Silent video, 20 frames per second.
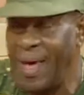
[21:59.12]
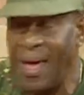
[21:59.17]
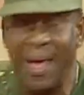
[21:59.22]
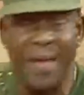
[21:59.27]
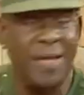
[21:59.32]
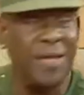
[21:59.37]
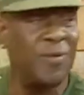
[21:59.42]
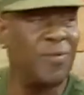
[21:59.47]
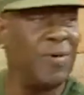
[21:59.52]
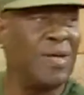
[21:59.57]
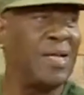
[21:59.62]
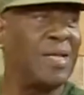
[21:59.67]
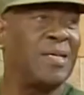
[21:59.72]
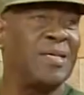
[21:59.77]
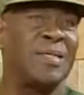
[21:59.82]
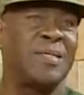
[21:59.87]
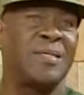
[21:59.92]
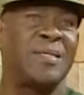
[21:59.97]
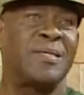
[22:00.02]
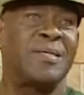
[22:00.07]
I didn't
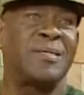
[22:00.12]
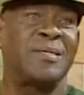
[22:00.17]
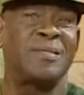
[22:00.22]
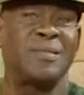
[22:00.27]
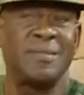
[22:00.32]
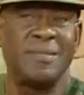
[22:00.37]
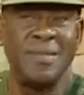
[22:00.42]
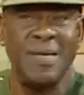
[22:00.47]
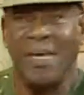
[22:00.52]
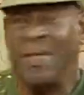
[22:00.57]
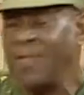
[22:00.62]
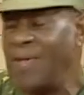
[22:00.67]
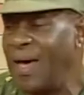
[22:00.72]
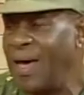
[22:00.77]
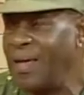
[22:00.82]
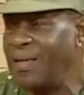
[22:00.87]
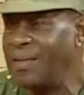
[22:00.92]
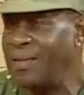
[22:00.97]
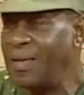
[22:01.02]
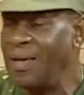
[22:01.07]
really see
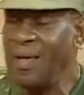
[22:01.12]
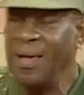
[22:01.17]
that